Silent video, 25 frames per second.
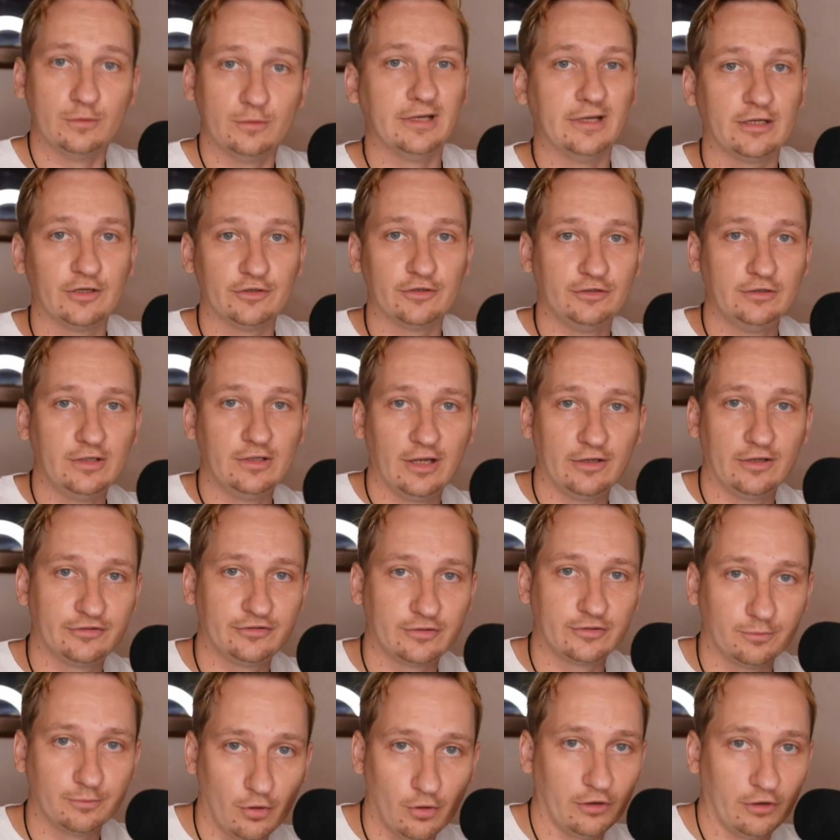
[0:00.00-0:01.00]
because you guys
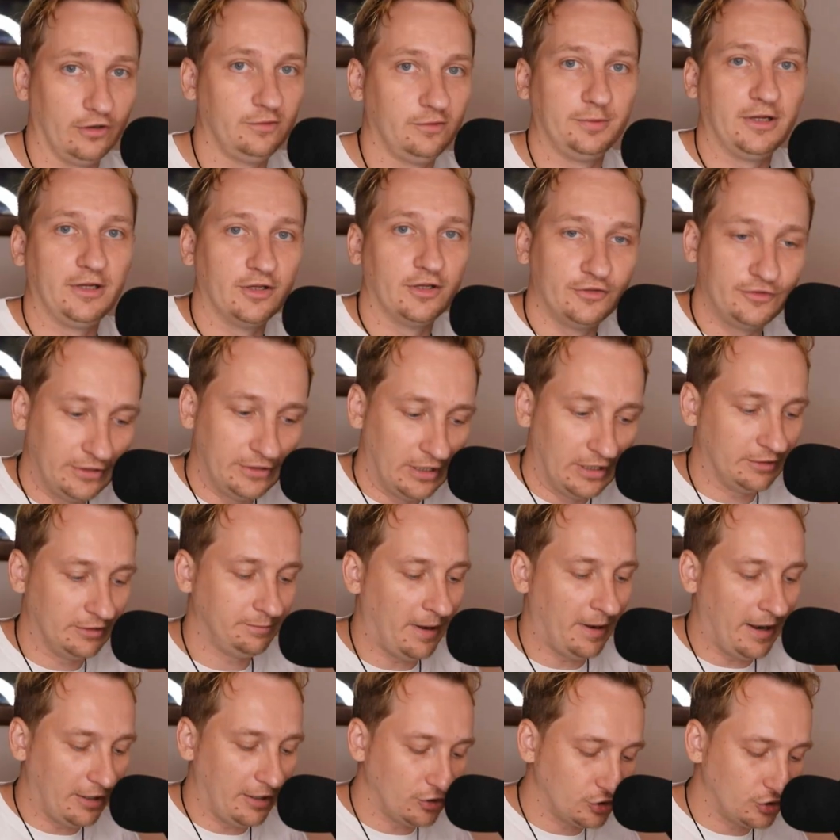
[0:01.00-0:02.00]
support us, because you guys
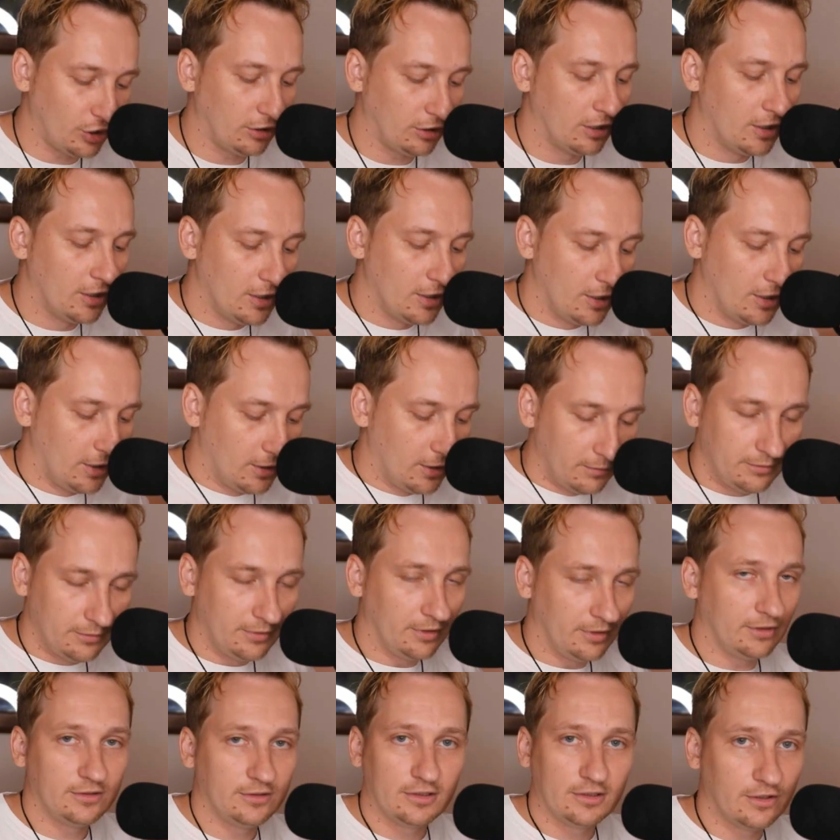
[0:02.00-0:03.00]
buy a shirt,
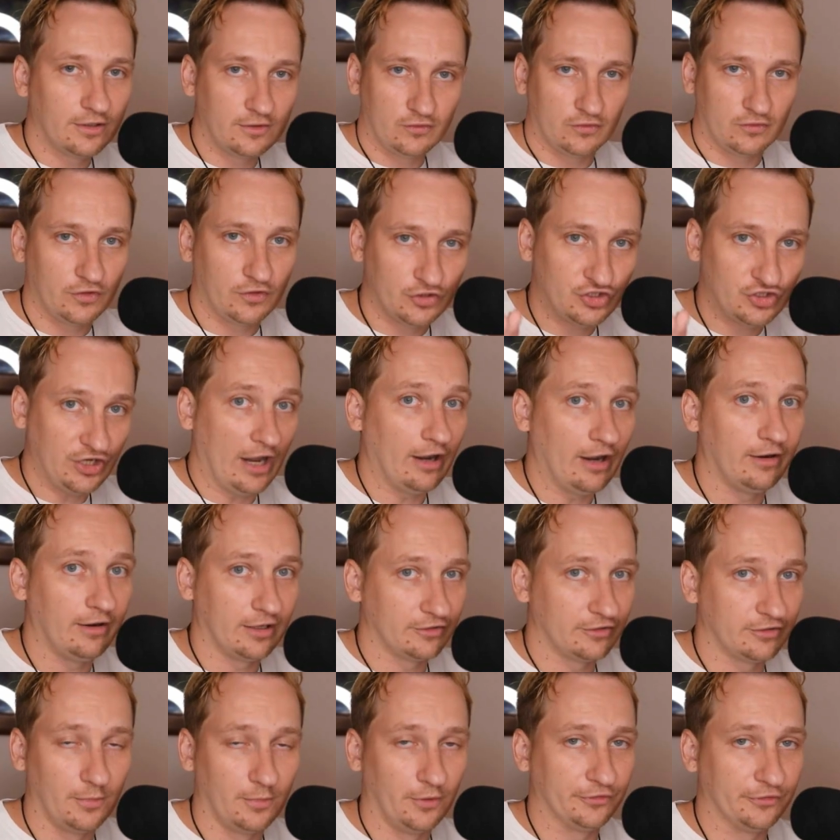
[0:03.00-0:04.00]
the sharing
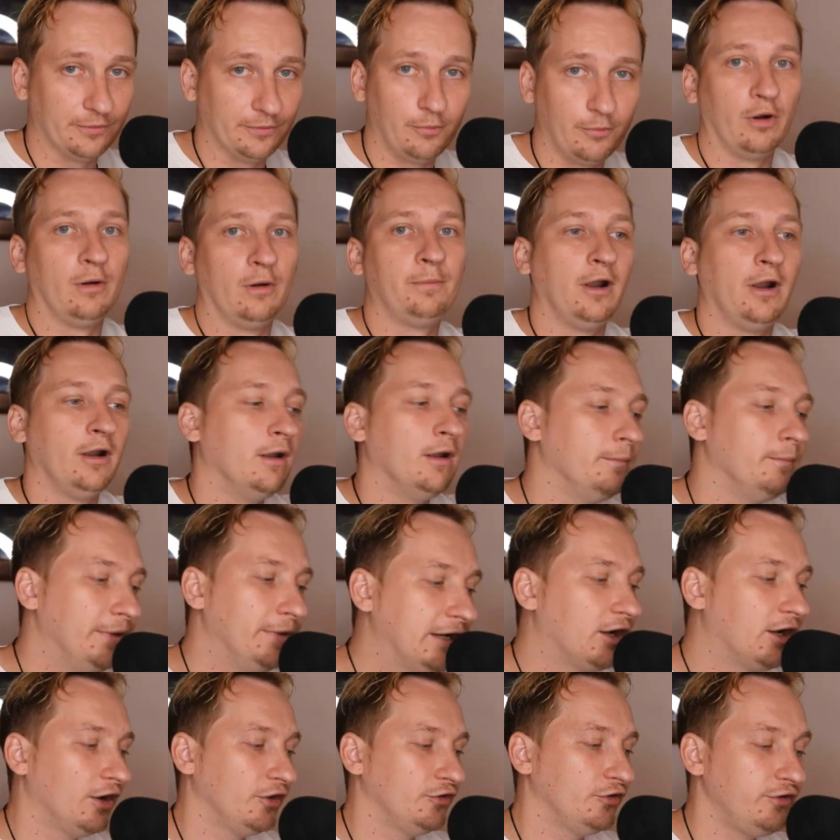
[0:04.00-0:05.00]
is the most important part.
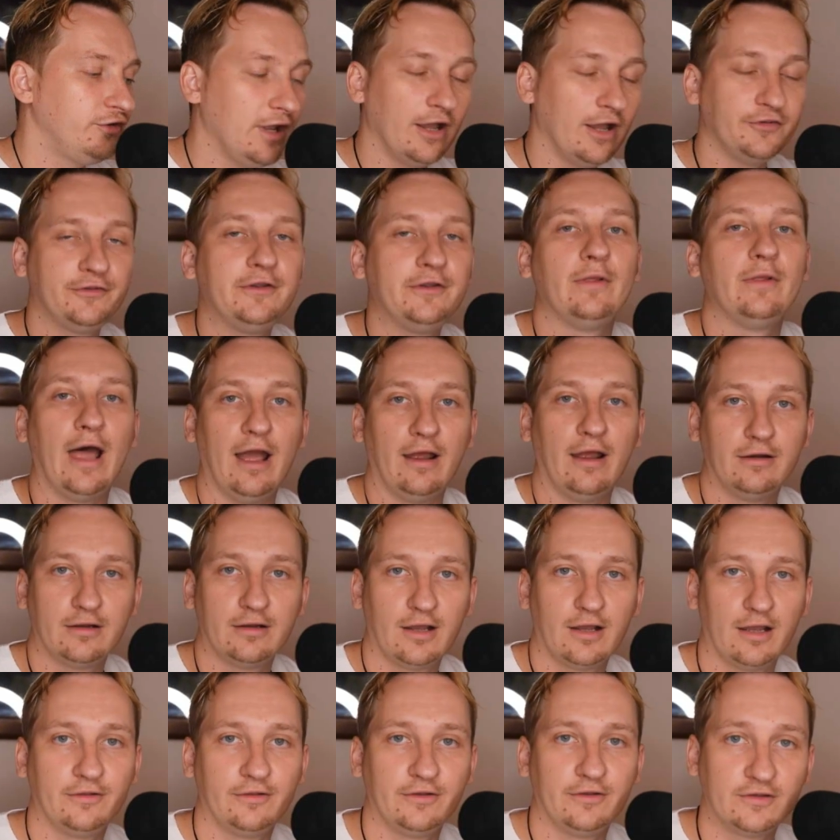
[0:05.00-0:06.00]
Because you guys do that,
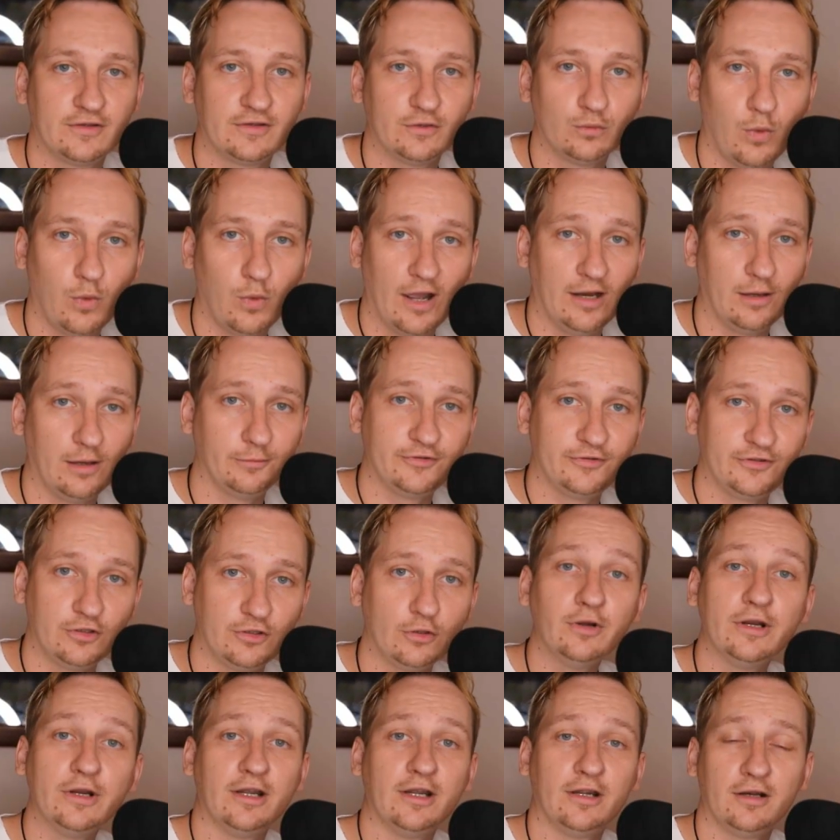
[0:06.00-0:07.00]
this is why I'm still
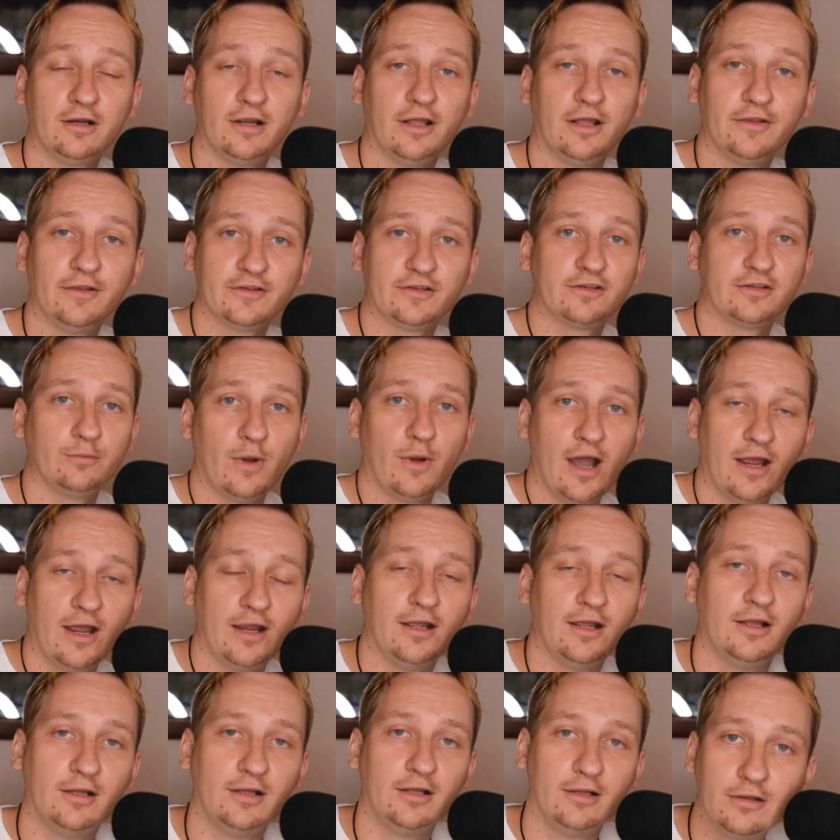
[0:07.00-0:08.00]
here, and this is why I
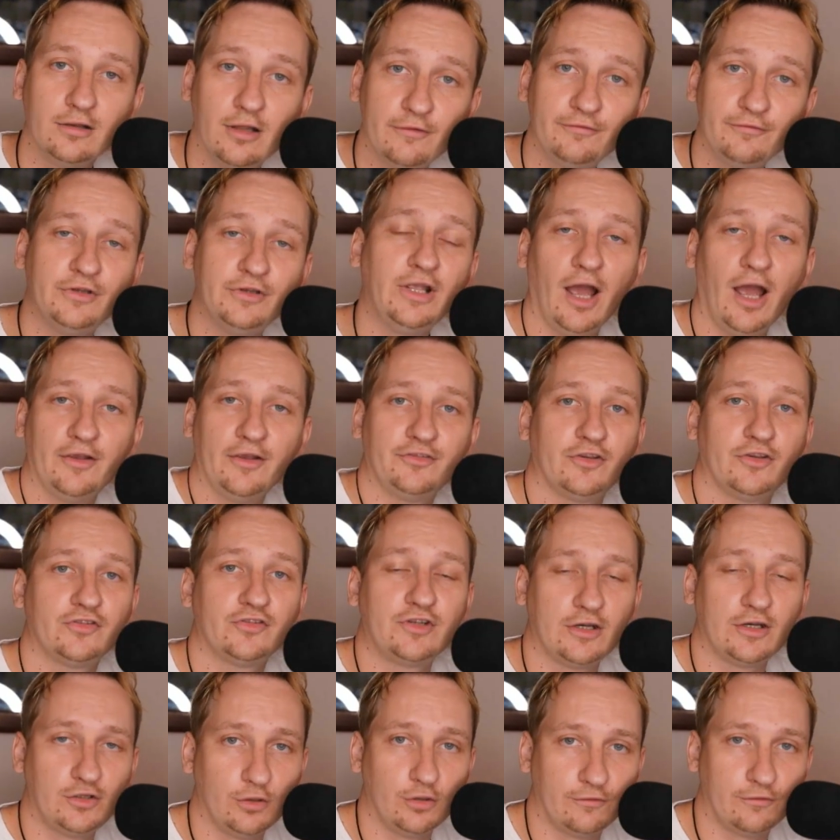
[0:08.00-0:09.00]
love you guys.
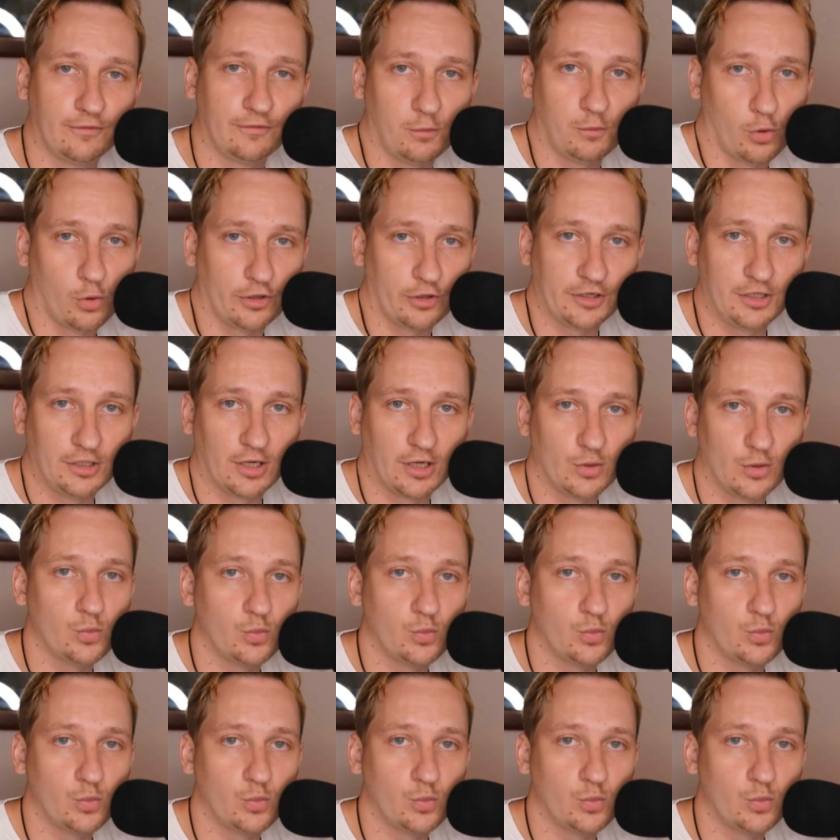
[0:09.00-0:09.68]
Stay tuned for more here on